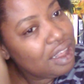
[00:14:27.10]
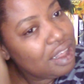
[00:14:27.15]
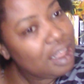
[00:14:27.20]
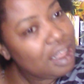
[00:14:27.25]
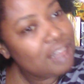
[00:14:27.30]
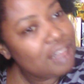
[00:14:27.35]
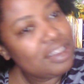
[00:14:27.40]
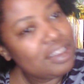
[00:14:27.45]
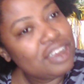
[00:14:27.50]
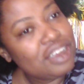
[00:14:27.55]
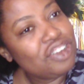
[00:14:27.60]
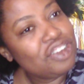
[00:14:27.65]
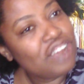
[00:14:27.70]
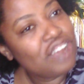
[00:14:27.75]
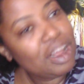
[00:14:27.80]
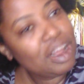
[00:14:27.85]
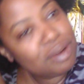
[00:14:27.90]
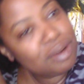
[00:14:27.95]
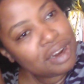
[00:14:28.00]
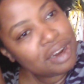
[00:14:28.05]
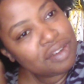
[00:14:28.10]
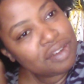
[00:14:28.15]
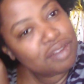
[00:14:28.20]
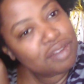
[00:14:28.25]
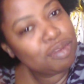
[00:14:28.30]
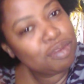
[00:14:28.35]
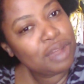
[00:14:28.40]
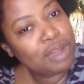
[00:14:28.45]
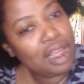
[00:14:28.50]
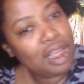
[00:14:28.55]
I'll take a shower or whatever,
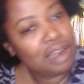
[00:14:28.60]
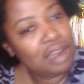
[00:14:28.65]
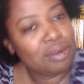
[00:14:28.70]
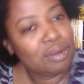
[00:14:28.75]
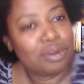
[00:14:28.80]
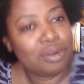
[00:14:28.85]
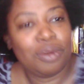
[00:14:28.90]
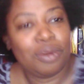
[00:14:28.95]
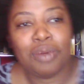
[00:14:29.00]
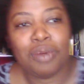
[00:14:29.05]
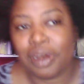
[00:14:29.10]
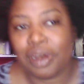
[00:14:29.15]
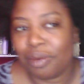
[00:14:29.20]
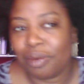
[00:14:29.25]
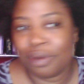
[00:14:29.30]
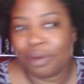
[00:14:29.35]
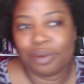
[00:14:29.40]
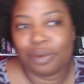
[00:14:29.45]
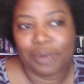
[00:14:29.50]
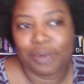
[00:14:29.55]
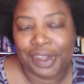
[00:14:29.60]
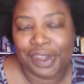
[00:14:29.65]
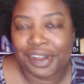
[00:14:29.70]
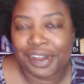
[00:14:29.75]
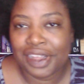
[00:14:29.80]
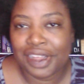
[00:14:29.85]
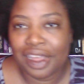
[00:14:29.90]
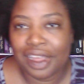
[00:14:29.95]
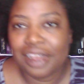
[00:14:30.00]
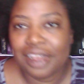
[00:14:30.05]
but I don't know what I want to wear
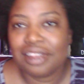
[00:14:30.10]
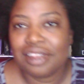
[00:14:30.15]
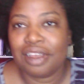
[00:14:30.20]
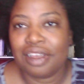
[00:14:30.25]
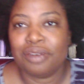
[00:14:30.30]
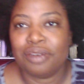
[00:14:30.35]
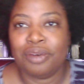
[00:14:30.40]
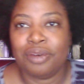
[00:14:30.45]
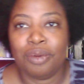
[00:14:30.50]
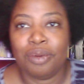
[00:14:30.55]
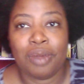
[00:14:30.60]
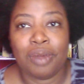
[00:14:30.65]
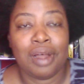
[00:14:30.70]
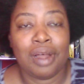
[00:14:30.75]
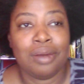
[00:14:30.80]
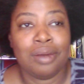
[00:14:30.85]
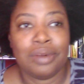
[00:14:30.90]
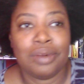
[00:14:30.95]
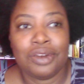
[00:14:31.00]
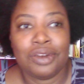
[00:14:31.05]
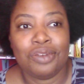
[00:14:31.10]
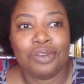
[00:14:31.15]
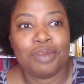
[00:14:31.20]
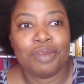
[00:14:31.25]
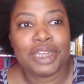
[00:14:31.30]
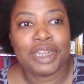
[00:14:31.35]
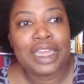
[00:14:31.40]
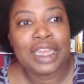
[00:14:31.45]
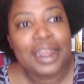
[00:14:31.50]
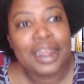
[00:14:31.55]
yet. I don't know how I want to do
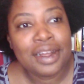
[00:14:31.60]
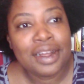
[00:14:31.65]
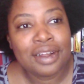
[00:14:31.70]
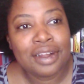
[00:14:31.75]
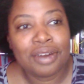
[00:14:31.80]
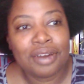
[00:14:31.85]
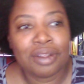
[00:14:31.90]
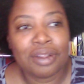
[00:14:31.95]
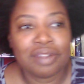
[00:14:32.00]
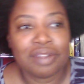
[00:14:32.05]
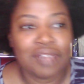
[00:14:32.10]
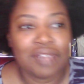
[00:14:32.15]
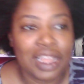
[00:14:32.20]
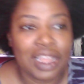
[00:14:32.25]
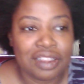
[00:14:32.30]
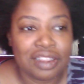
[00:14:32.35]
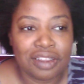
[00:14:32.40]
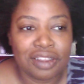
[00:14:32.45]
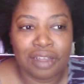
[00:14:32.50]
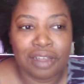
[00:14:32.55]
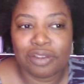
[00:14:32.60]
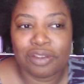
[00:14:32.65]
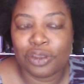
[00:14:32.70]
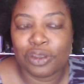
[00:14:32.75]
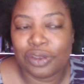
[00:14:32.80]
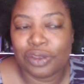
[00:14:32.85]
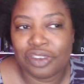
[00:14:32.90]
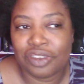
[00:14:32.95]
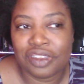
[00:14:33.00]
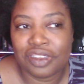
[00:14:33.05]
my hair and all of that stuff, so
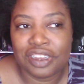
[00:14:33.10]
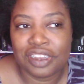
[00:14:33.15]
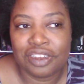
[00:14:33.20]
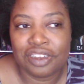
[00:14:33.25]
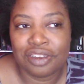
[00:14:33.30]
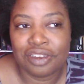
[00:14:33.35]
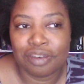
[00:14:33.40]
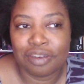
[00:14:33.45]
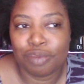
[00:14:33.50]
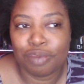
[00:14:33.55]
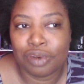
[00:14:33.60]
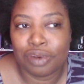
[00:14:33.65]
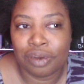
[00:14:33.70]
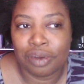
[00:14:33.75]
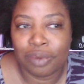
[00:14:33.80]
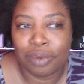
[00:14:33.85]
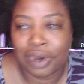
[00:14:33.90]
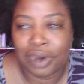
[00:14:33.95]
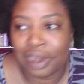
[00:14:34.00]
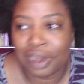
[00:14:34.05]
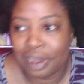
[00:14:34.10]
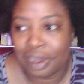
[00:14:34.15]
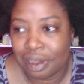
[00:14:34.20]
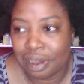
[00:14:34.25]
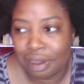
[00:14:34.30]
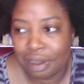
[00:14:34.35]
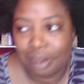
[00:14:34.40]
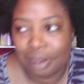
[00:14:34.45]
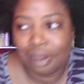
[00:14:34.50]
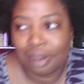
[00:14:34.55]
it's just easier to put on what I
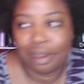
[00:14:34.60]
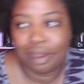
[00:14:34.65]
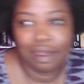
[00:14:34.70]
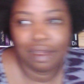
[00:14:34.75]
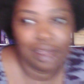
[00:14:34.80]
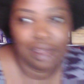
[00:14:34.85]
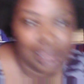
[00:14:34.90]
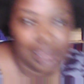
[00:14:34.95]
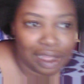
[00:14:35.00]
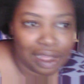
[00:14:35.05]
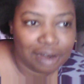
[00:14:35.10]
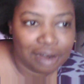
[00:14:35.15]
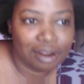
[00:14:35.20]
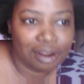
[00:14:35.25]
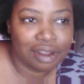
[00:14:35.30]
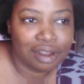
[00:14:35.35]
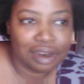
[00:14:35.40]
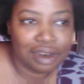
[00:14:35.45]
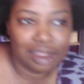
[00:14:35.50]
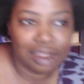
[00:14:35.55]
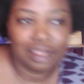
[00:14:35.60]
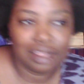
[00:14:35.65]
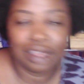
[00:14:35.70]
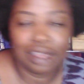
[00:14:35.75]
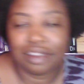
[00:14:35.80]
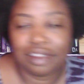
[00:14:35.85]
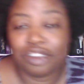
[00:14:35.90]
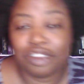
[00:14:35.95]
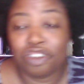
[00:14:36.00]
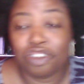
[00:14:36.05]
had on,
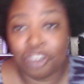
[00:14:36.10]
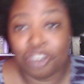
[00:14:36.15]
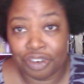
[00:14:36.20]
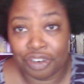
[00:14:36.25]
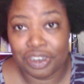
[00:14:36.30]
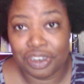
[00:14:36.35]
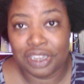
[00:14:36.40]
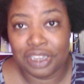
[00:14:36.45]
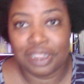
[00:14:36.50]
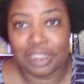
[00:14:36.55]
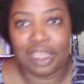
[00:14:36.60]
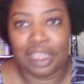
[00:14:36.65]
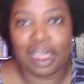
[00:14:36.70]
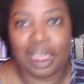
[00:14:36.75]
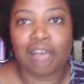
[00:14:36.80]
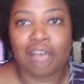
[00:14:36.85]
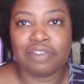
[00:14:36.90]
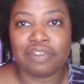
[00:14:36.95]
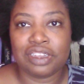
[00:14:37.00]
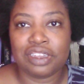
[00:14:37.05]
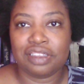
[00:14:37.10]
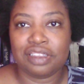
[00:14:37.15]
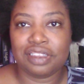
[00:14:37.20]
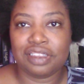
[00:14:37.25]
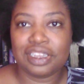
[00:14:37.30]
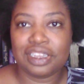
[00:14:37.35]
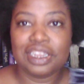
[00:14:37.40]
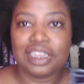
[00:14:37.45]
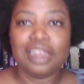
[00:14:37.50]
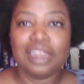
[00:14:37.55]
unless it's dirty, like
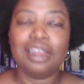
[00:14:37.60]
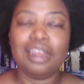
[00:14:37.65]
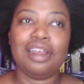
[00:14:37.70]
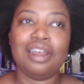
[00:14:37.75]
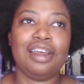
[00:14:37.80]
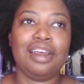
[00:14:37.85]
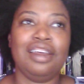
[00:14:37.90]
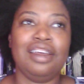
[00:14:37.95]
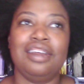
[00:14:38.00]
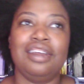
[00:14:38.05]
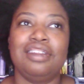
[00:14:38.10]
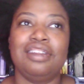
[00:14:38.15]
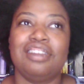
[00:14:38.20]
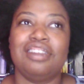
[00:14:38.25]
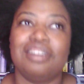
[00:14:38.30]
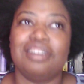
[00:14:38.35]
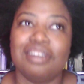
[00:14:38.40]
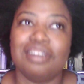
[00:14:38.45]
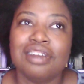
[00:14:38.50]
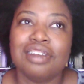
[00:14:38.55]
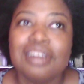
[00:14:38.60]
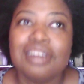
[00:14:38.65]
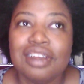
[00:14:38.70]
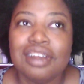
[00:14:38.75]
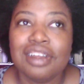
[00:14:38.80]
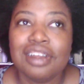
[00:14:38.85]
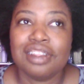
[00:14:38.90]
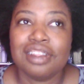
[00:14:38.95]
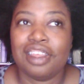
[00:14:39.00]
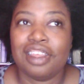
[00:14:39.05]
obviously,
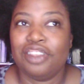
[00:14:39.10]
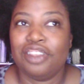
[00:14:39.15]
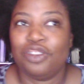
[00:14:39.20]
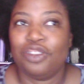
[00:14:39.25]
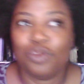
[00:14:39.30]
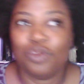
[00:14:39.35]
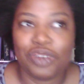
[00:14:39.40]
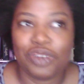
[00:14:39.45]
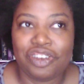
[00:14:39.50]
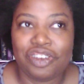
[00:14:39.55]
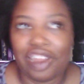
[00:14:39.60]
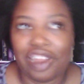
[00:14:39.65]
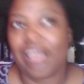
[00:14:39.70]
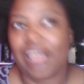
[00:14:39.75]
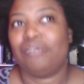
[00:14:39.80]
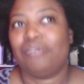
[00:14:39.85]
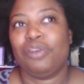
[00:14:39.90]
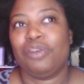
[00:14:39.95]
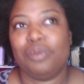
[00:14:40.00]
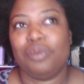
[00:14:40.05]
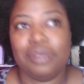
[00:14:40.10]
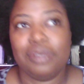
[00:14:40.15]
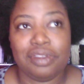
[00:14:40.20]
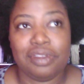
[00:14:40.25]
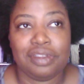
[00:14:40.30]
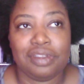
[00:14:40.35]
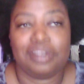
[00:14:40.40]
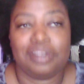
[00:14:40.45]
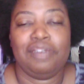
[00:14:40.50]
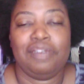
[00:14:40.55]
and switch afterwards,
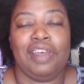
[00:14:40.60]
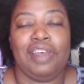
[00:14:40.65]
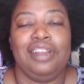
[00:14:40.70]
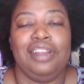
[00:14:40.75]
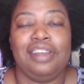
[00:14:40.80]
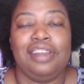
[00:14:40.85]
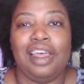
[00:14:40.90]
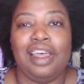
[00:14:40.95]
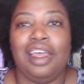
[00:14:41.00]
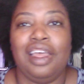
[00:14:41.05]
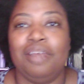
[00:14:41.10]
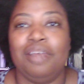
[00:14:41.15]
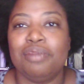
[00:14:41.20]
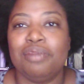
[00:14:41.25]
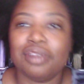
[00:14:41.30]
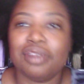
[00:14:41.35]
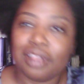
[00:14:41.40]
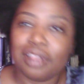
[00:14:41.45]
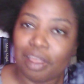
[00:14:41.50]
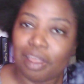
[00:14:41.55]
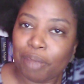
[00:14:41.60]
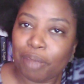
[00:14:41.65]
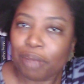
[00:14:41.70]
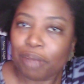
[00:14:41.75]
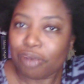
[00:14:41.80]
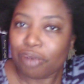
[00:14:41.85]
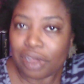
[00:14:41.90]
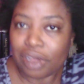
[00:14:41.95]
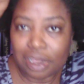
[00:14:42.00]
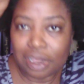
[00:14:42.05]
since I've had time to let my
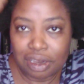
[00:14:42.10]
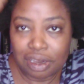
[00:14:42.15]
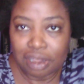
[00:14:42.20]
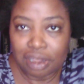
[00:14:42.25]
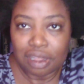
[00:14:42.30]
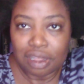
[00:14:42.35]
brain